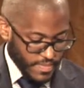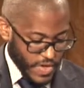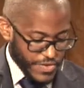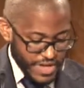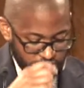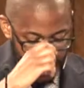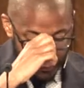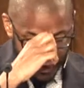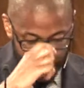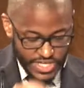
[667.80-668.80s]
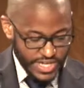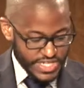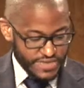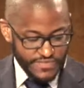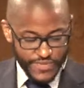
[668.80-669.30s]
Hosea chapter
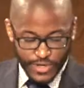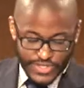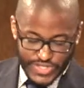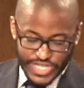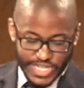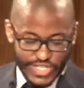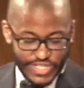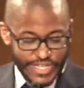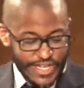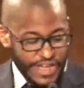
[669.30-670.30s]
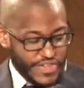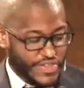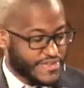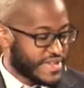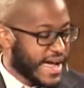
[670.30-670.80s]
6 and verse 6,
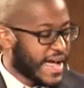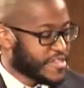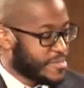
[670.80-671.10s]
this is God